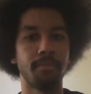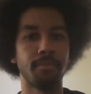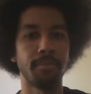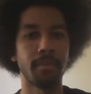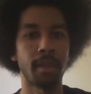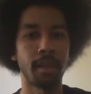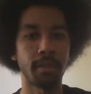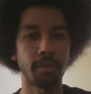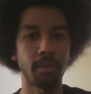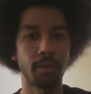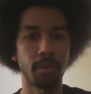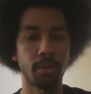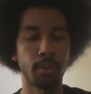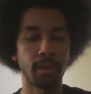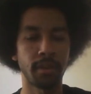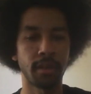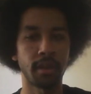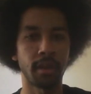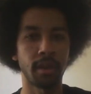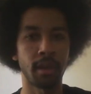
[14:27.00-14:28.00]
That's the only
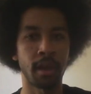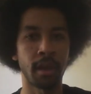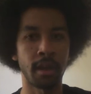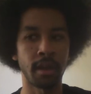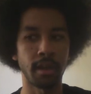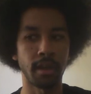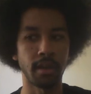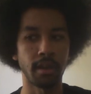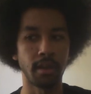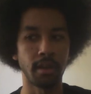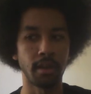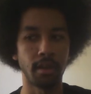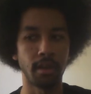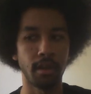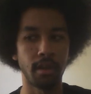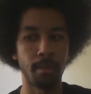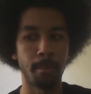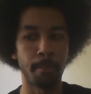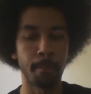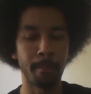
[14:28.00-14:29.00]
one that I
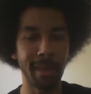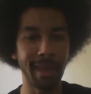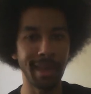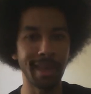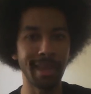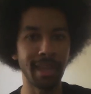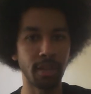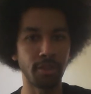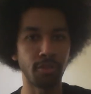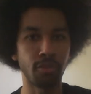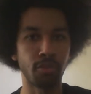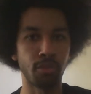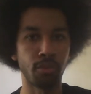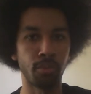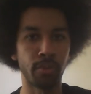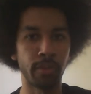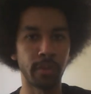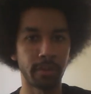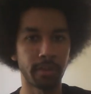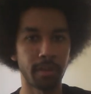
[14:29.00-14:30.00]
may get
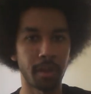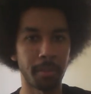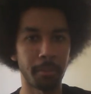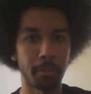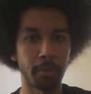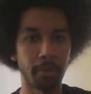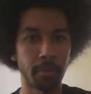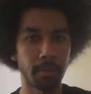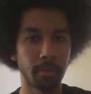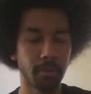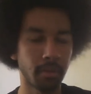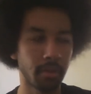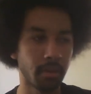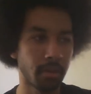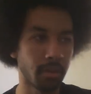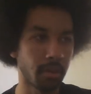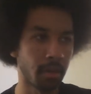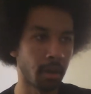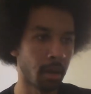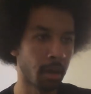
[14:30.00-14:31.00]
to this summer.
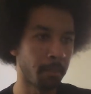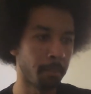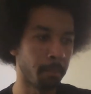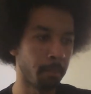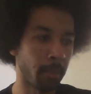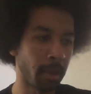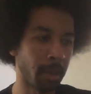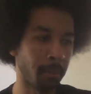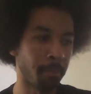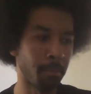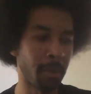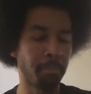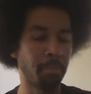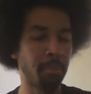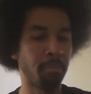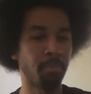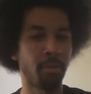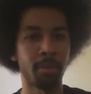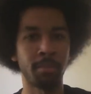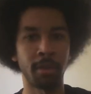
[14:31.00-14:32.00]

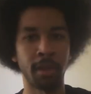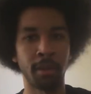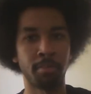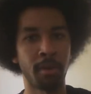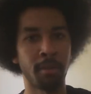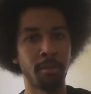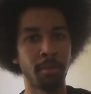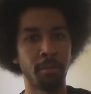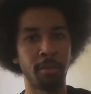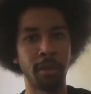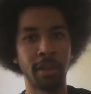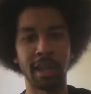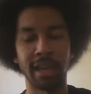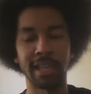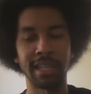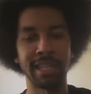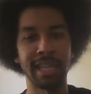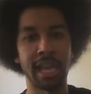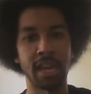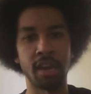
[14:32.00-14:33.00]
It'll probably be
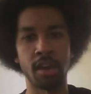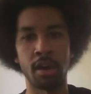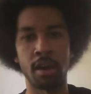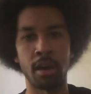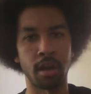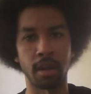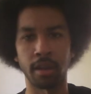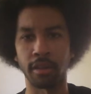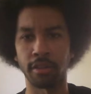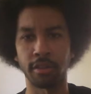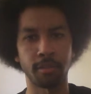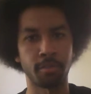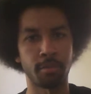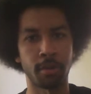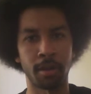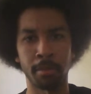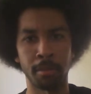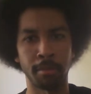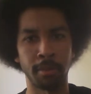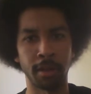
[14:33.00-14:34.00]
like late August,
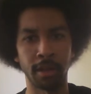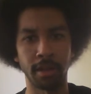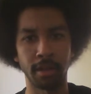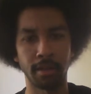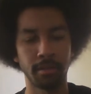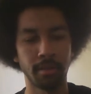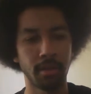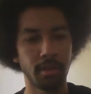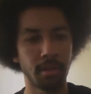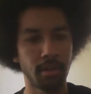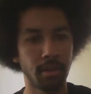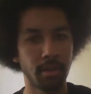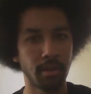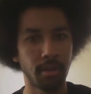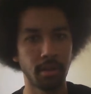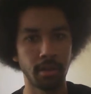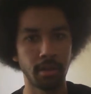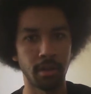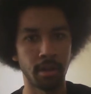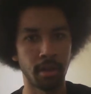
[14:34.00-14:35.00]
probably,
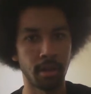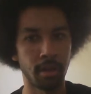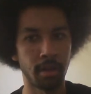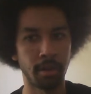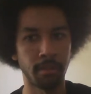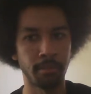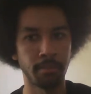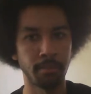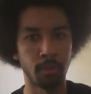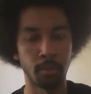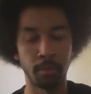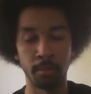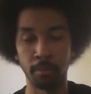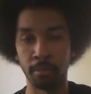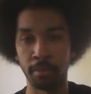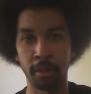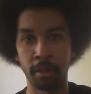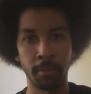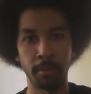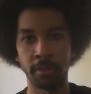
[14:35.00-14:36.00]
or
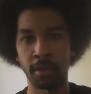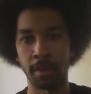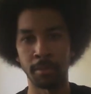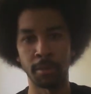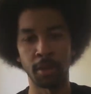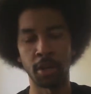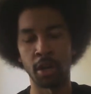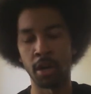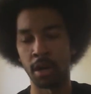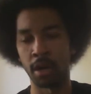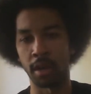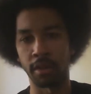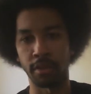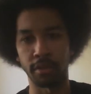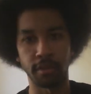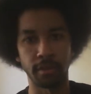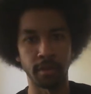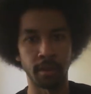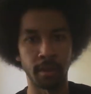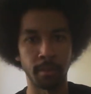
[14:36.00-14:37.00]
sometime in
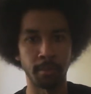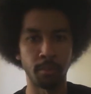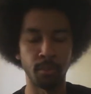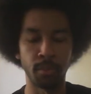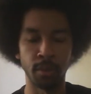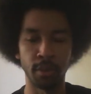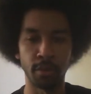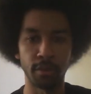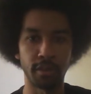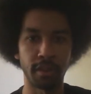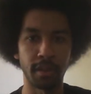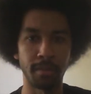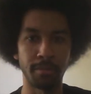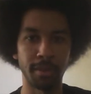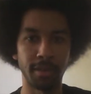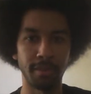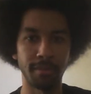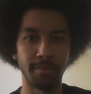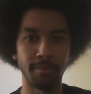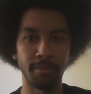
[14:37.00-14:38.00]
August. You'll see
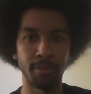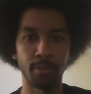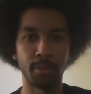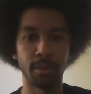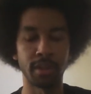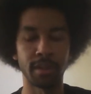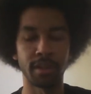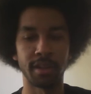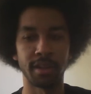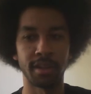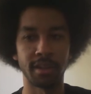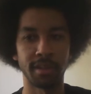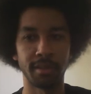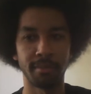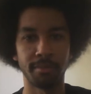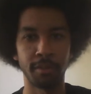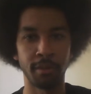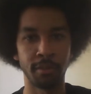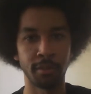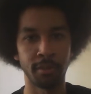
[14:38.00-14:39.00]
me doing
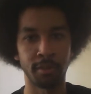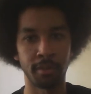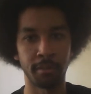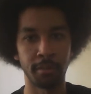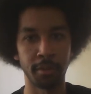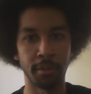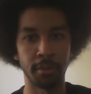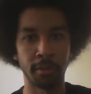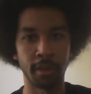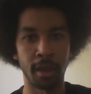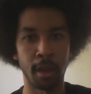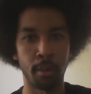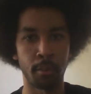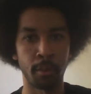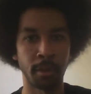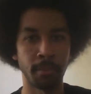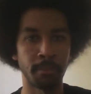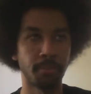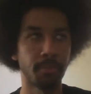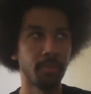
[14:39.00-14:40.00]
that
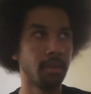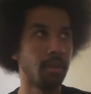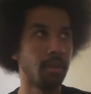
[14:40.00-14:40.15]
one.